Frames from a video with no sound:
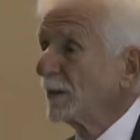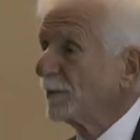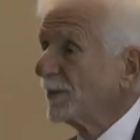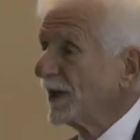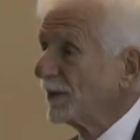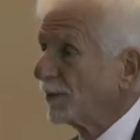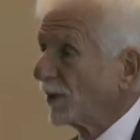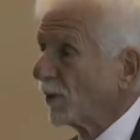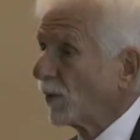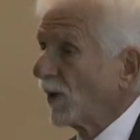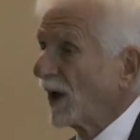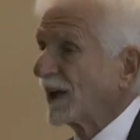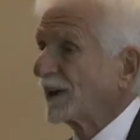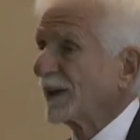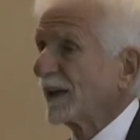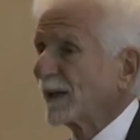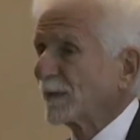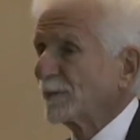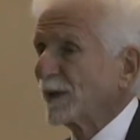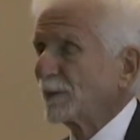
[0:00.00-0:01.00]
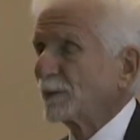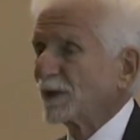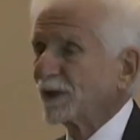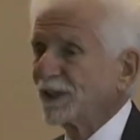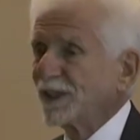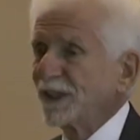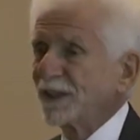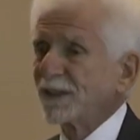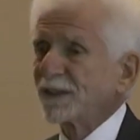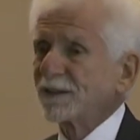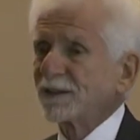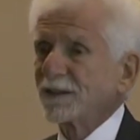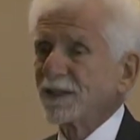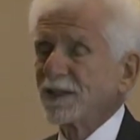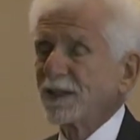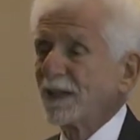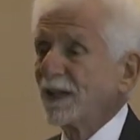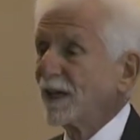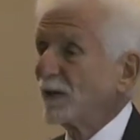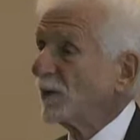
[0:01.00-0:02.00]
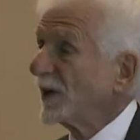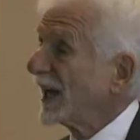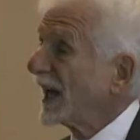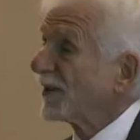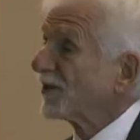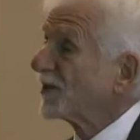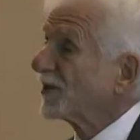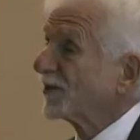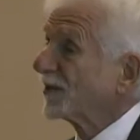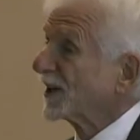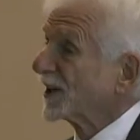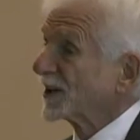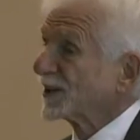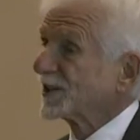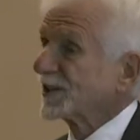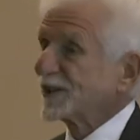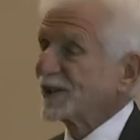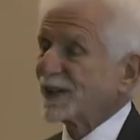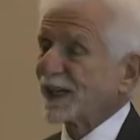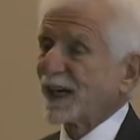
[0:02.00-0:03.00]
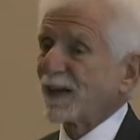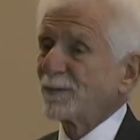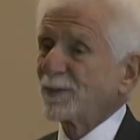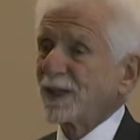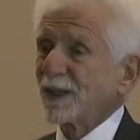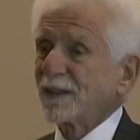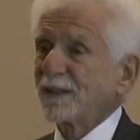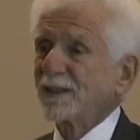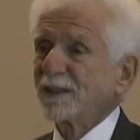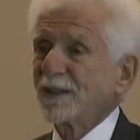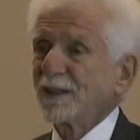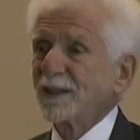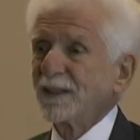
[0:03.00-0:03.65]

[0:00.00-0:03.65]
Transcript: People want that, people need it. We haven't finished the job yet.